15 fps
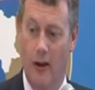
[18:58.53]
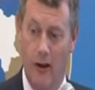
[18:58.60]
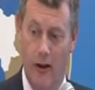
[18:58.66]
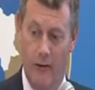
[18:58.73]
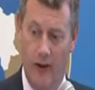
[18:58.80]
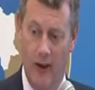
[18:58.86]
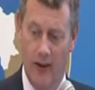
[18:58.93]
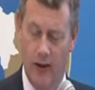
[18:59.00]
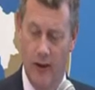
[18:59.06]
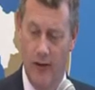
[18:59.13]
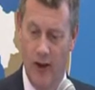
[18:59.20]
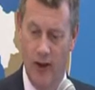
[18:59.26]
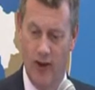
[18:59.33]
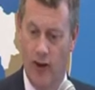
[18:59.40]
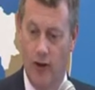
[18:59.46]

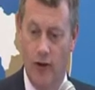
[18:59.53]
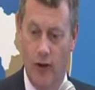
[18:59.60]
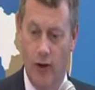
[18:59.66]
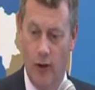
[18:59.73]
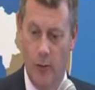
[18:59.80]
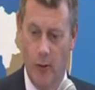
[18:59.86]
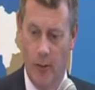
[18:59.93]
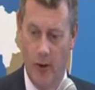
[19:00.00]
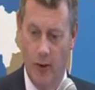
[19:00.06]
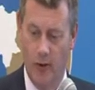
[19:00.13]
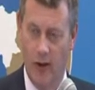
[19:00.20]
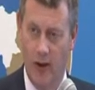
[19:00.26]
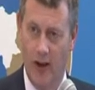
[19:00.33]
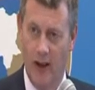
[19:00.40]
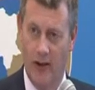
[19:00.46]
effectively as
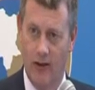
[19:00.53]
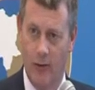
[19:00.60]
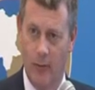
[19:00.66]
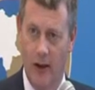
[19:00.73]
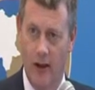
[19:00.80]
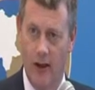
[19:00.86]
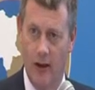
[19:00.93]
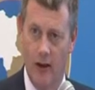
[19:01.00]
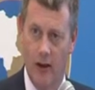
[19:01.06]
consumables. Unless there's been,